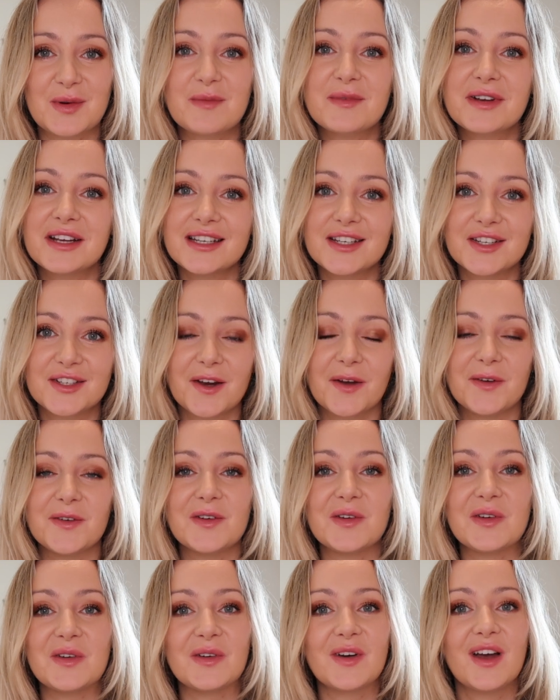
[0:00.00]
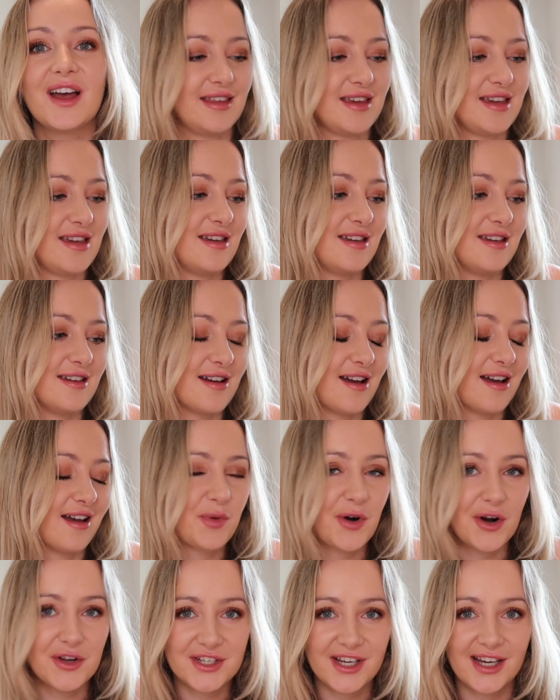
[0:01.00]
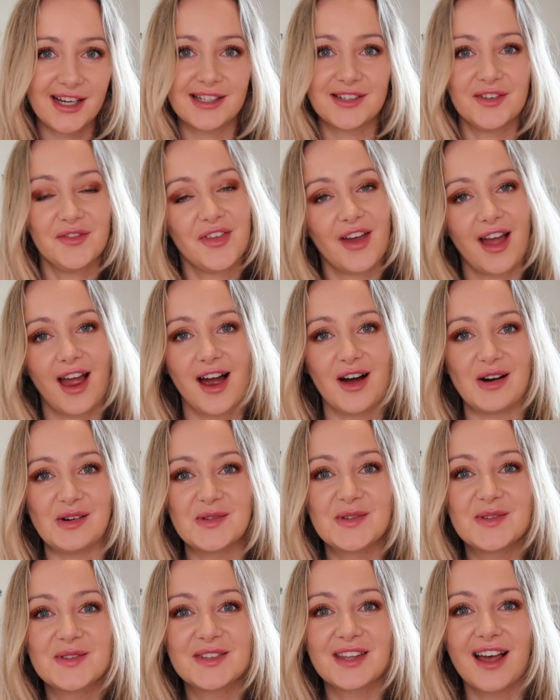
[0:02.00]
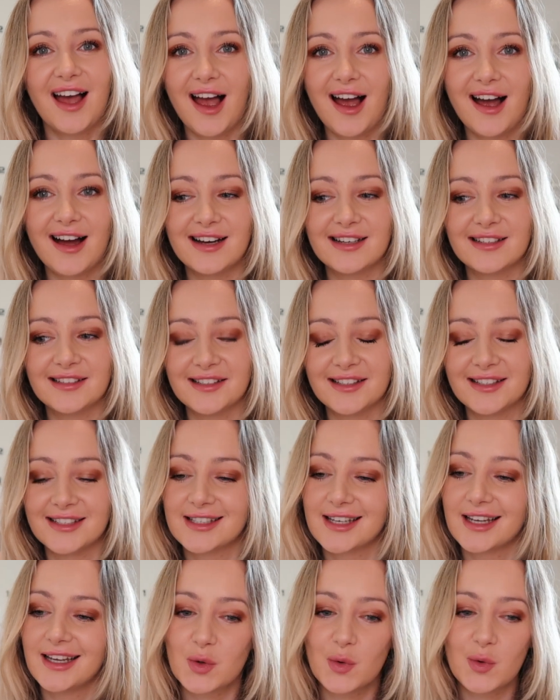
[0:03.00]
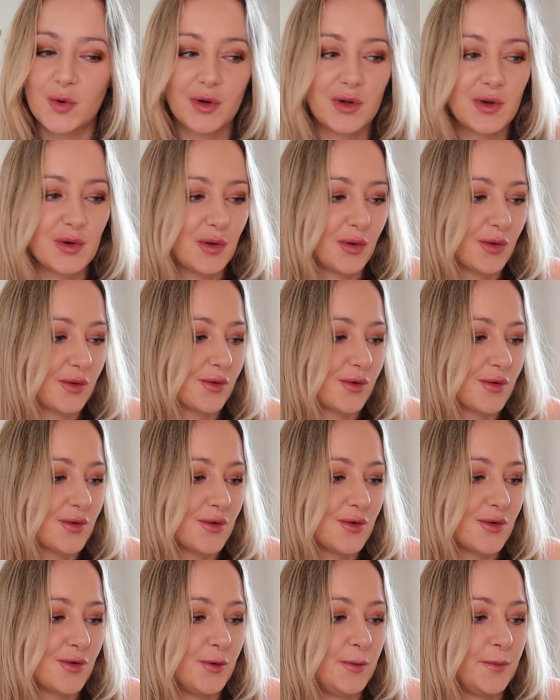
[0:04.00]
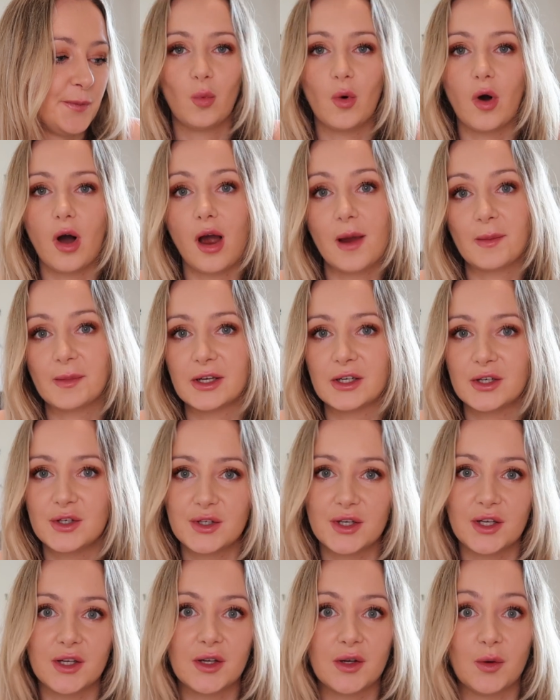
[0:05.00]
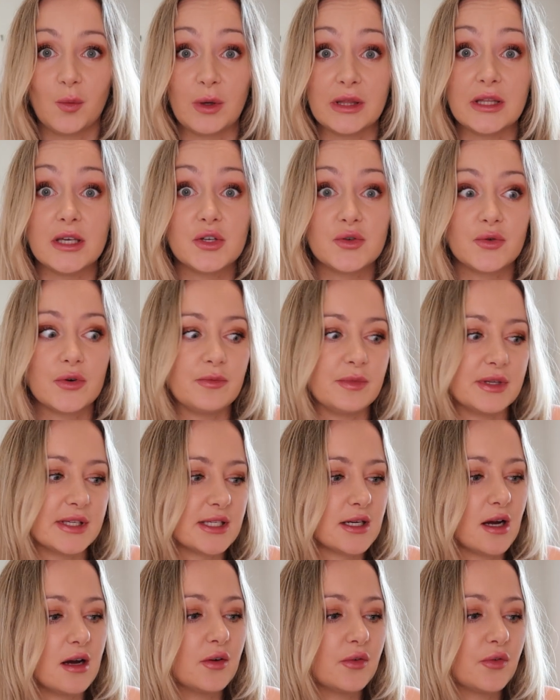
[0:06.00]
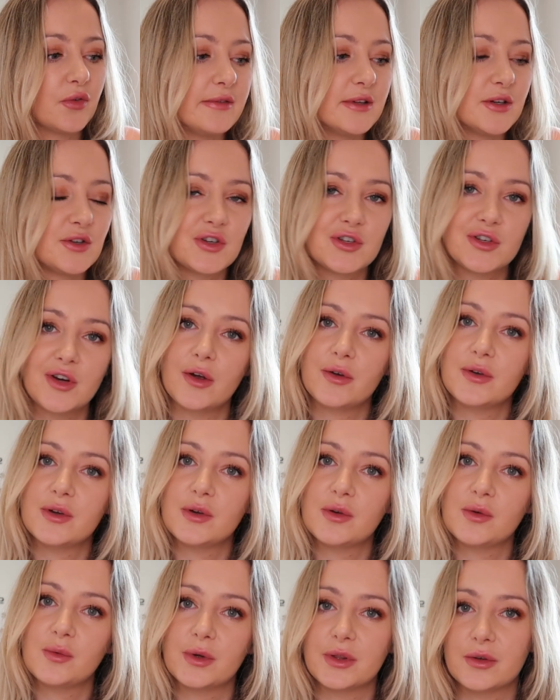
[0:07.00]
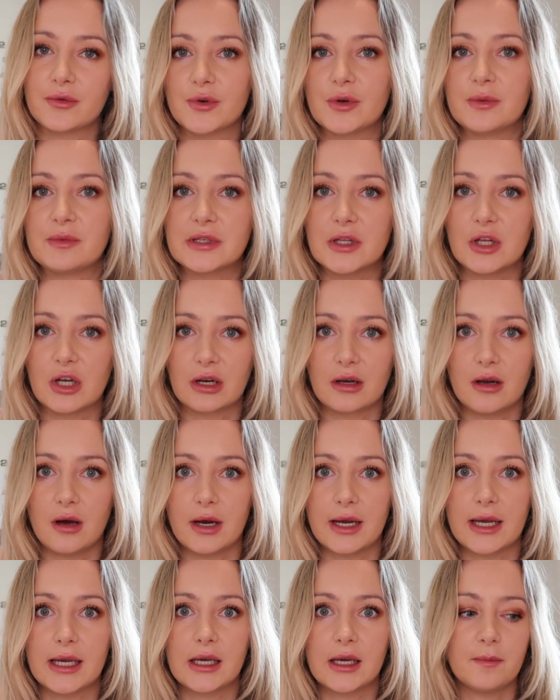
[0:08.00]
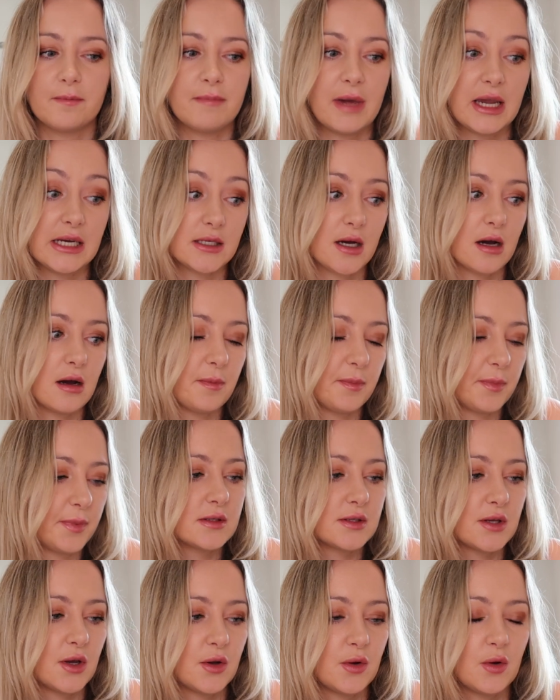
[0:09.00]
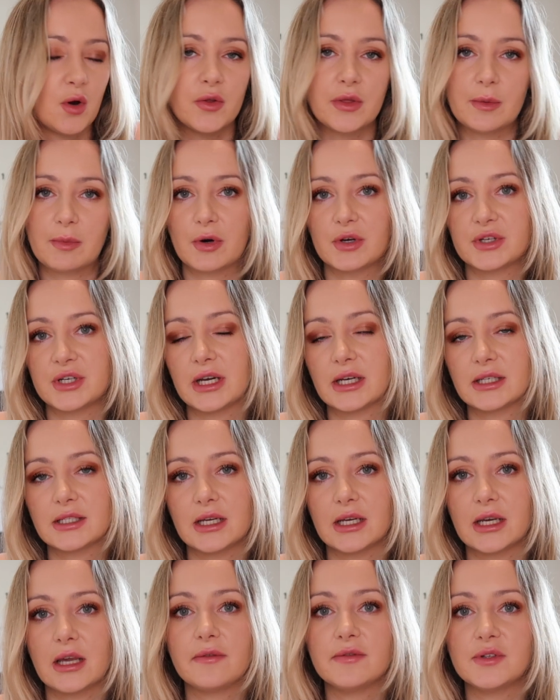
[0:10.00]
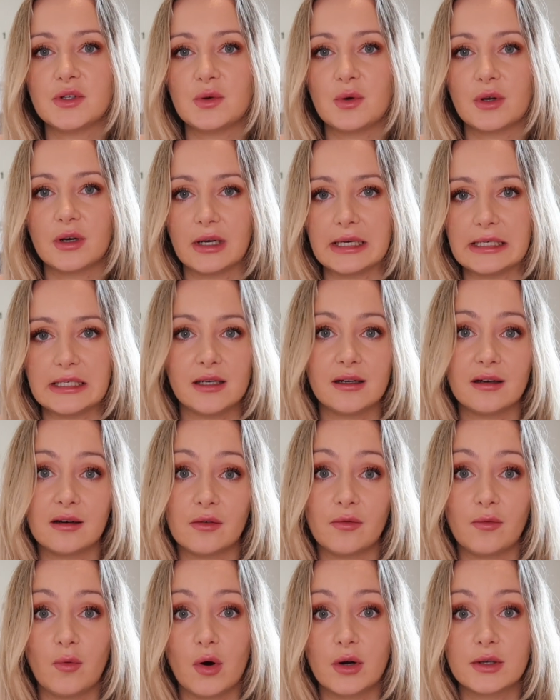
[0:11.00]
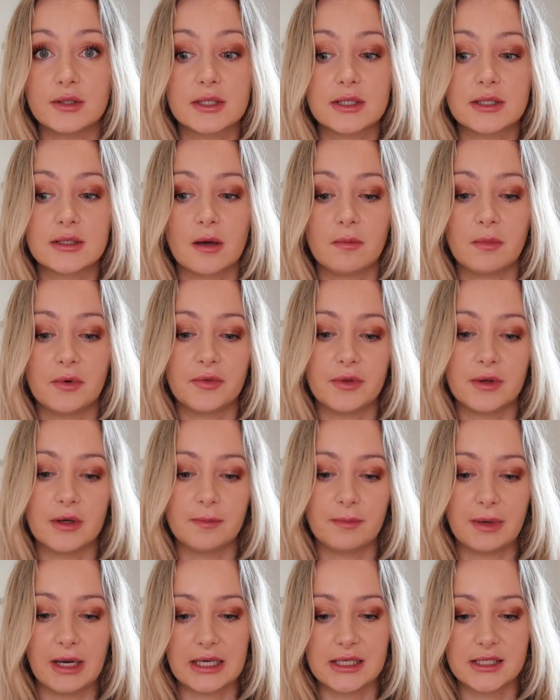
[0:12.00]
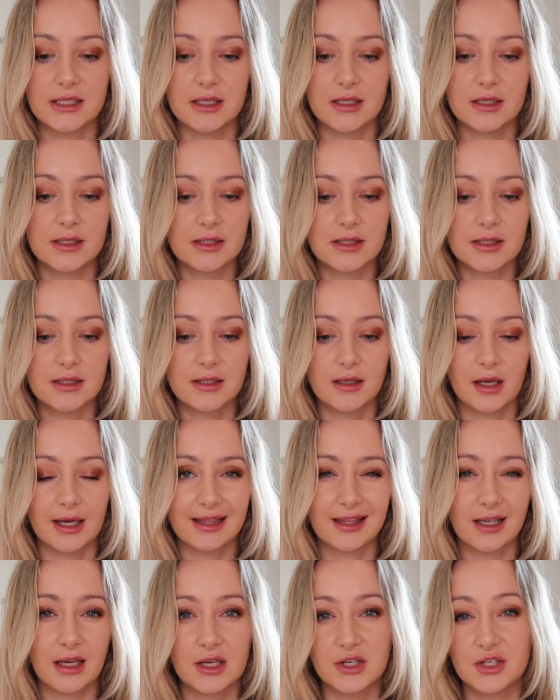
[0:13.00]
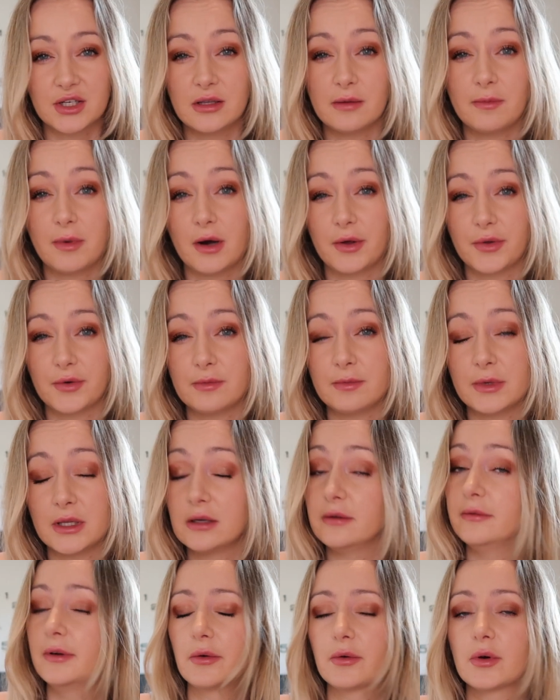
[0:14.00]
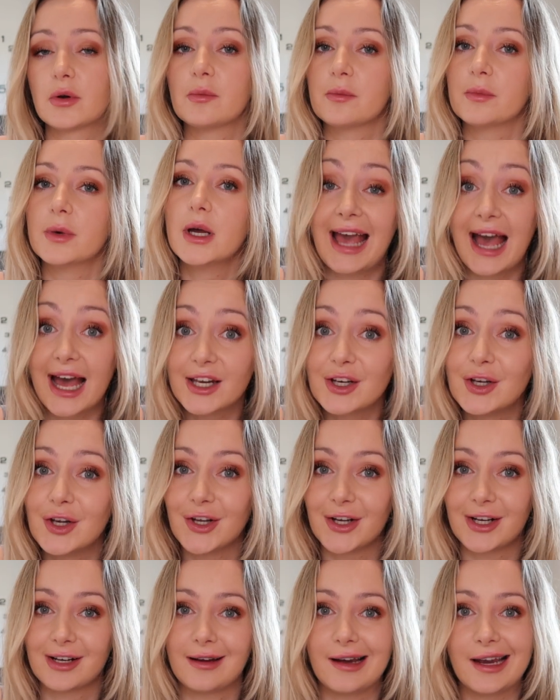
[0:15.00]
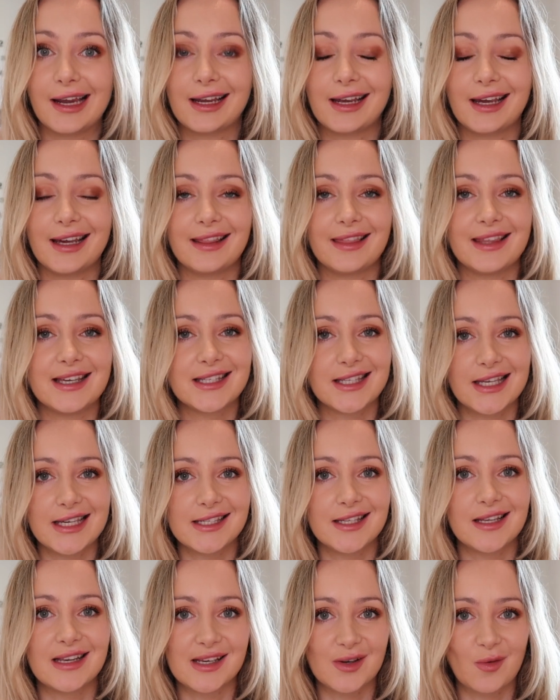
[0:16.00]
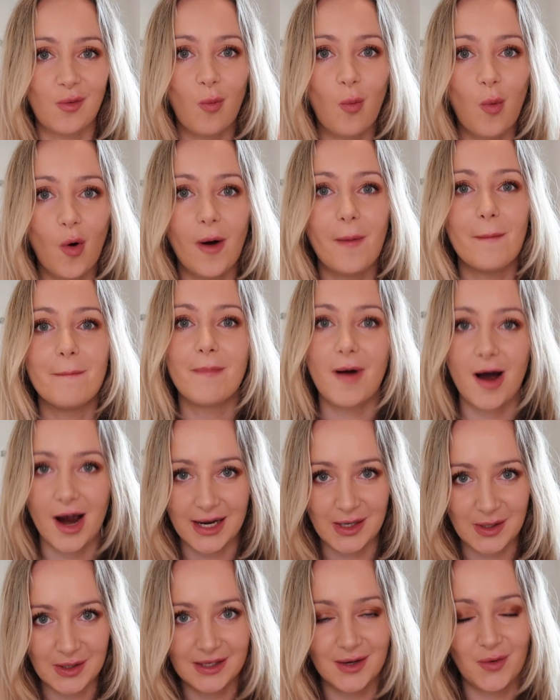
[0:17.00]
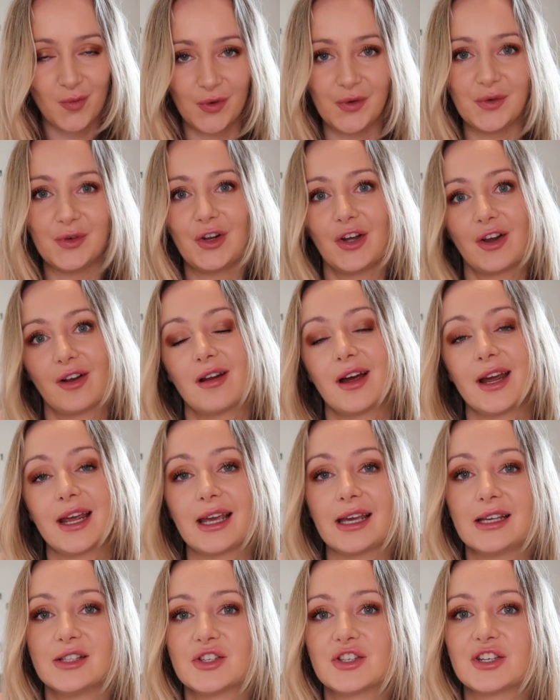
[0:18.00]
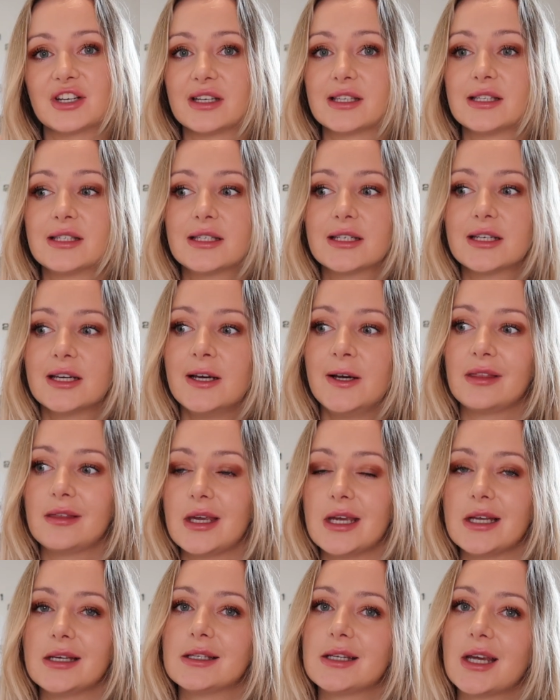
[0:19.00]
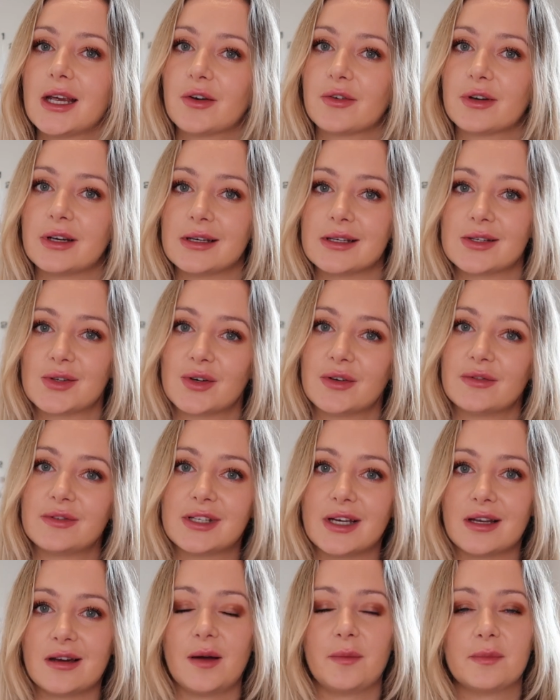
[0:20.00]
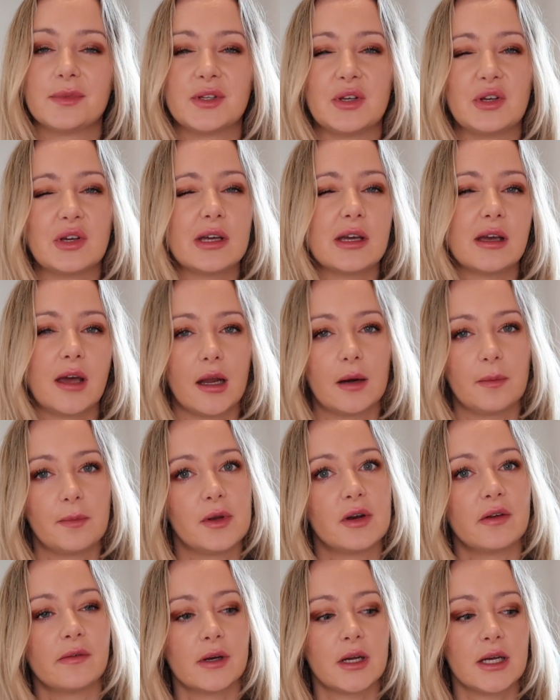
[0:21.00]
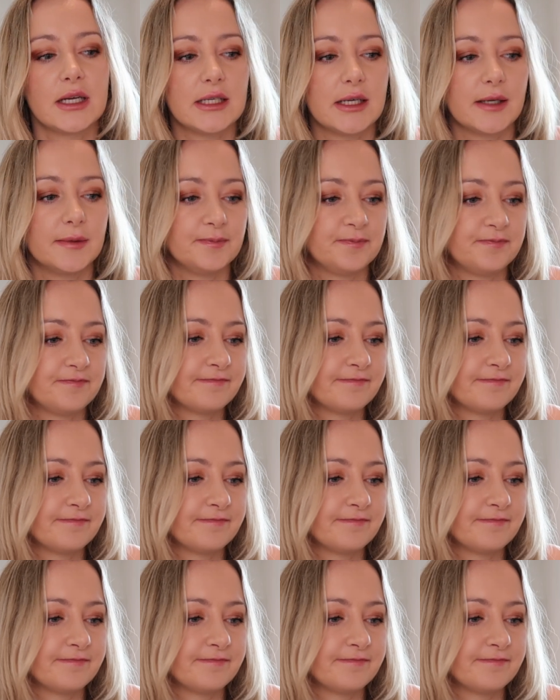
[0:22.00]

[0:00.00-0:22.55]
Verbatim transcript: where I'm going to show you the project of the house and talk you through what I'm going to do with each room and stuff, and then show you what the rooms look like made up. So on the project it gives you an idea of what some of the places like the kitchen, the bathroom and the living room can look like. This isn't what mine will look like, it's just the interior sort of done up so you can get a bit of an idea.